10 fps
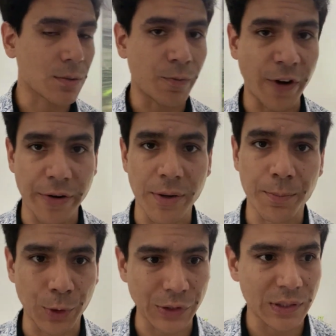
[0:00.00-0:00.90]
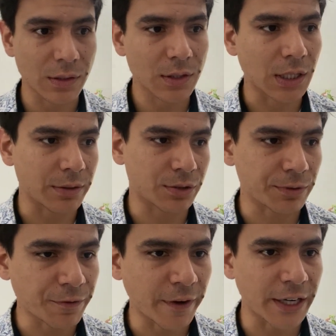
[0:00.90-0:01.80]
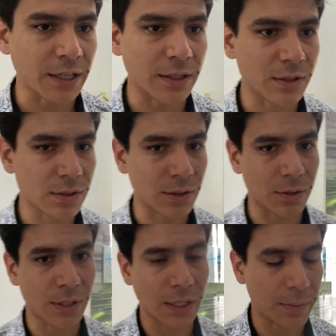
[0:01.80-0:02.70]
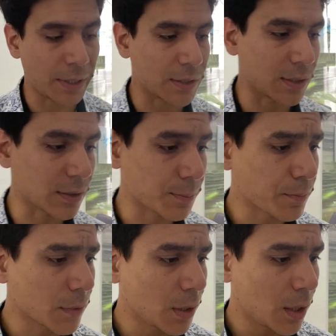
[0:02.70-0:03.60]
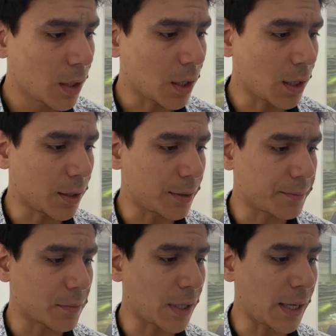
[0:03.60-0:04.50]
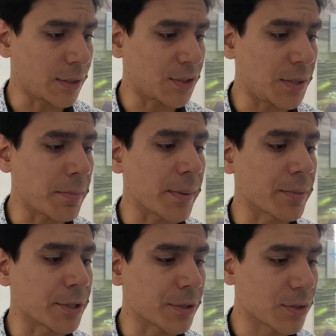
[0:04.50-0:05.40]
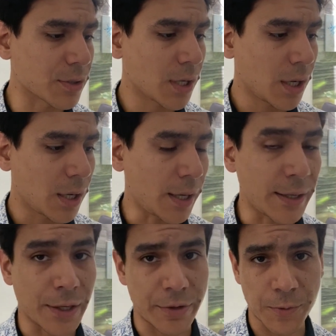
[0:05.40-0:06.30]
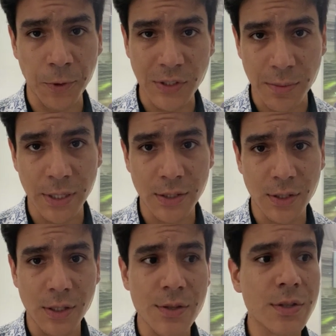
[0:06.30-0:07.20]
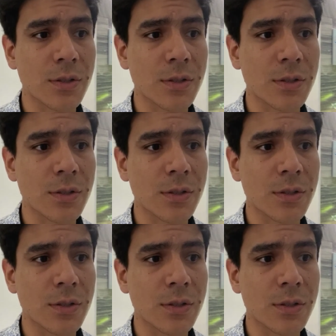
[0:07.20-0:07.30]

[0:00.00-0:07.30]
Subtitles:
very important. I was refining this on a daily basis, and team members and their responsibilities.